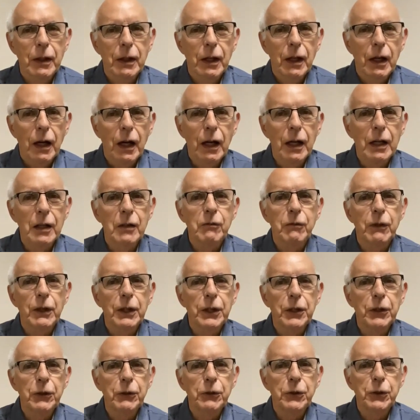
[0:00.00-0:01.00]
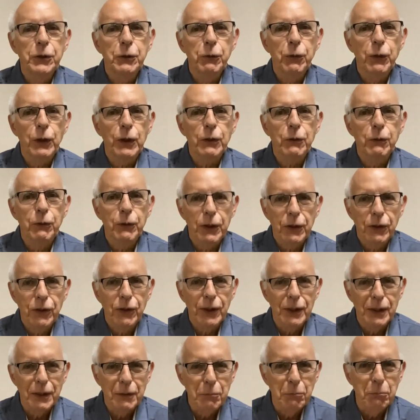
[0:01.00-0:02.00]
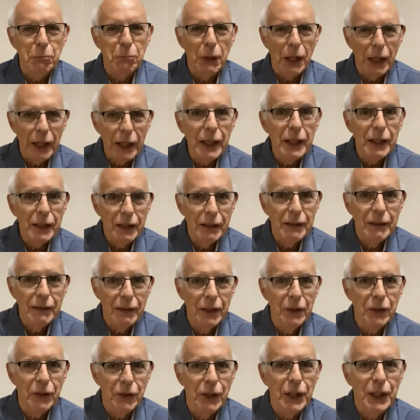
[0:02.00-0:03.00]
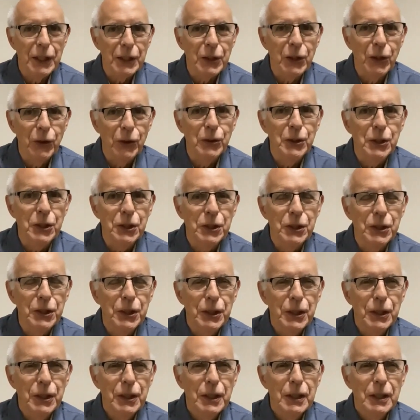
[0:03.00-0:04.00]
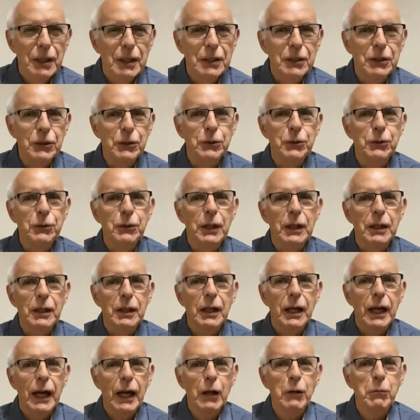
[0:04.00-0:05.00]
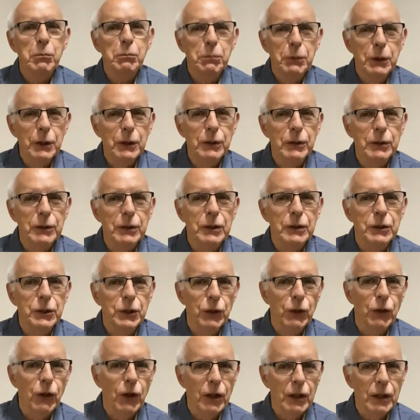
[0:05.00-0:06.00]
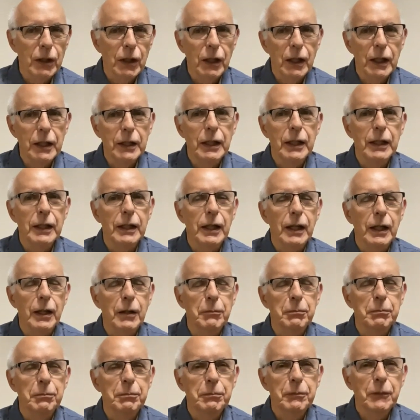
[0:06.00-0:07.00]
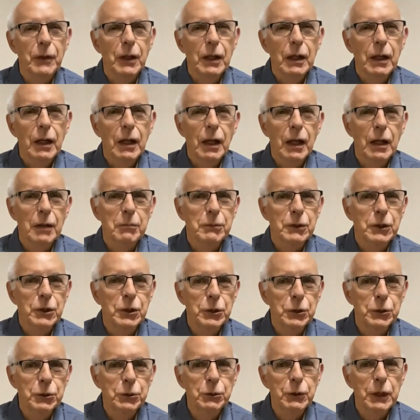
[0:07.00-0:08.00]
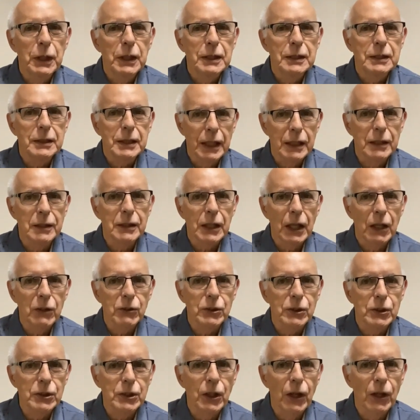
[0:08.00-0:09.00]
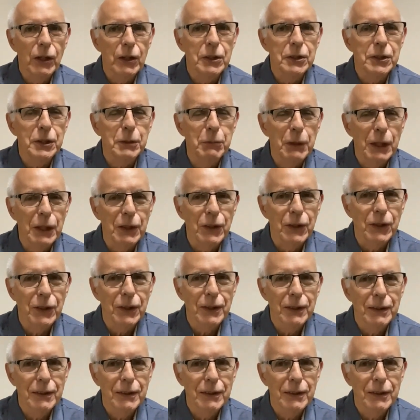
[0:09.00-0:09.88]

I invite you to work with uh, my internet coach to uh, help build your online income up to $10,000 a month.